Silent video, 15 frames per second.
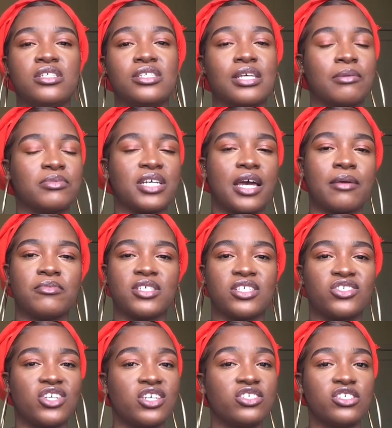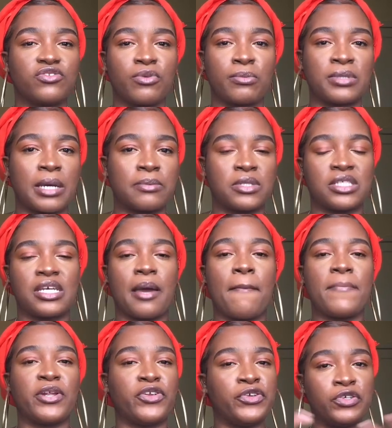Sometimes it changes from time to time,
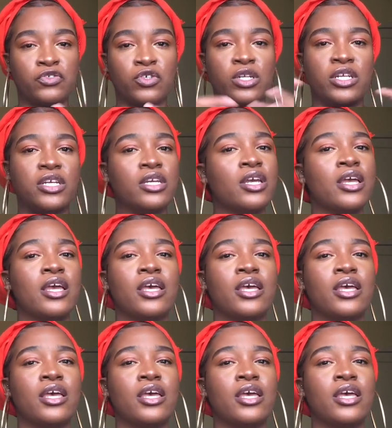but usually